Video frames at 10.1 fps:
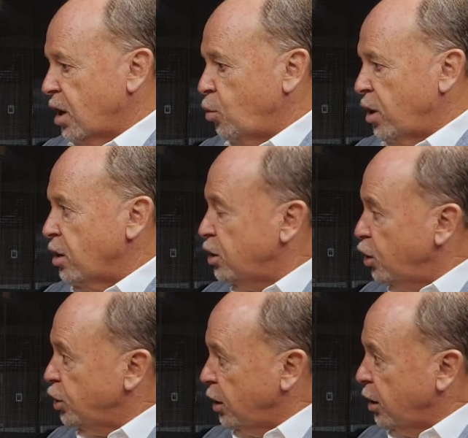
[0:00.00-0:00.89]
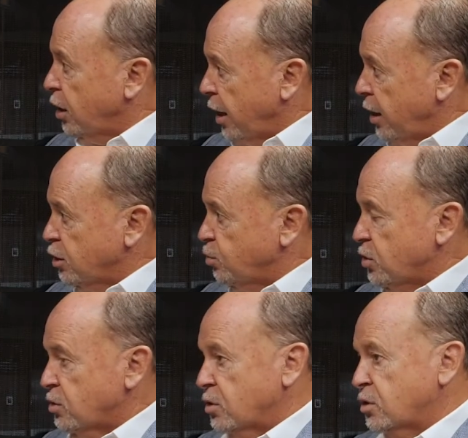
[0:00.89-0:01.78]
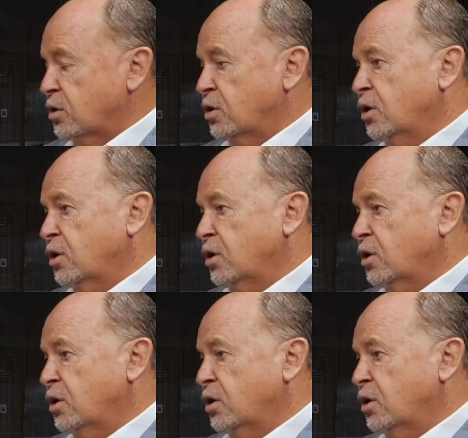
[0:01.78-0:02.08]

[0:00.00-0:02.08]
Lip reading: know, we're a digitally enhanced business.